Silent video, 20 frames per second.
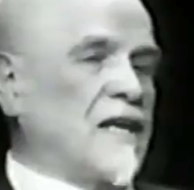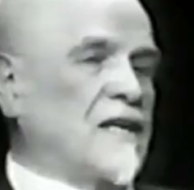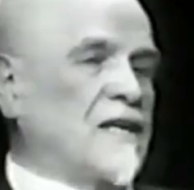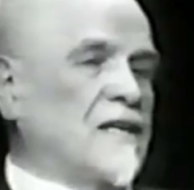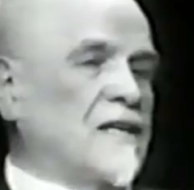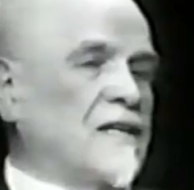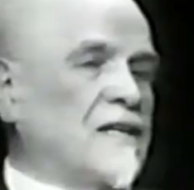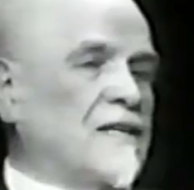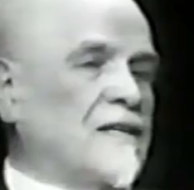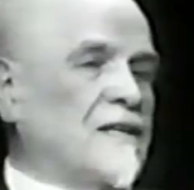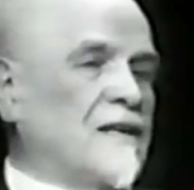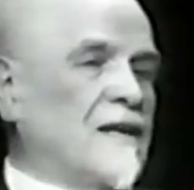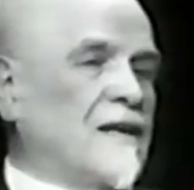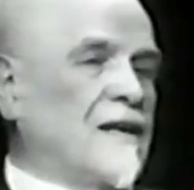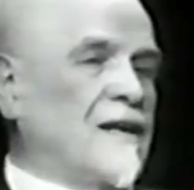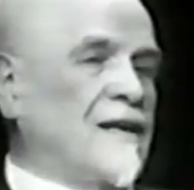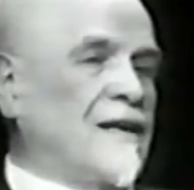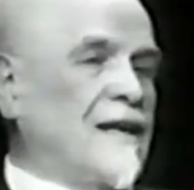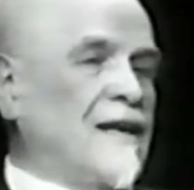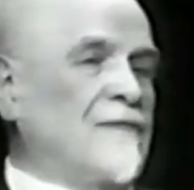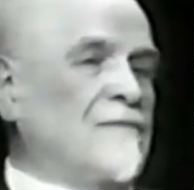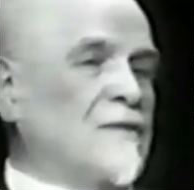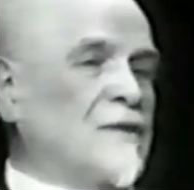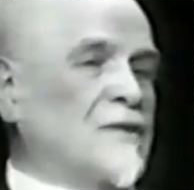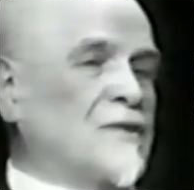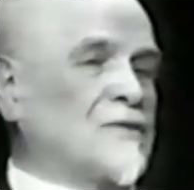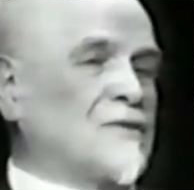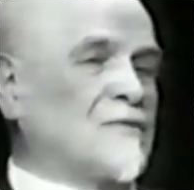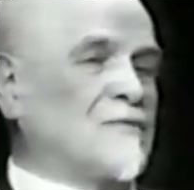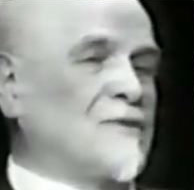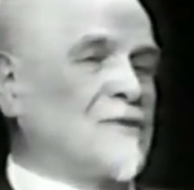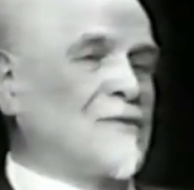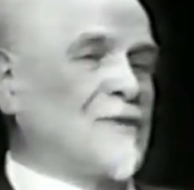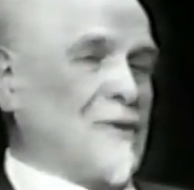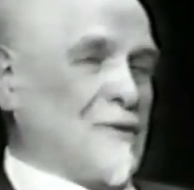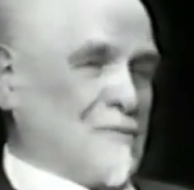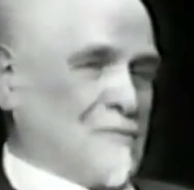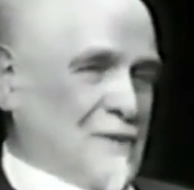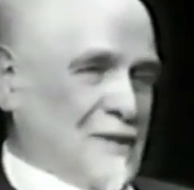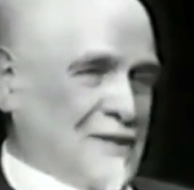like levels of
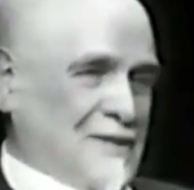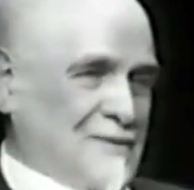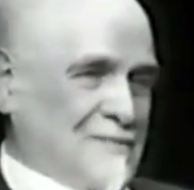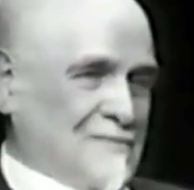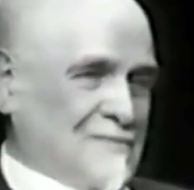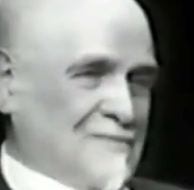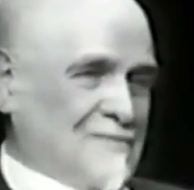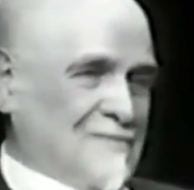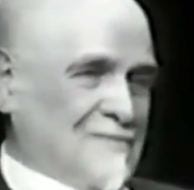development.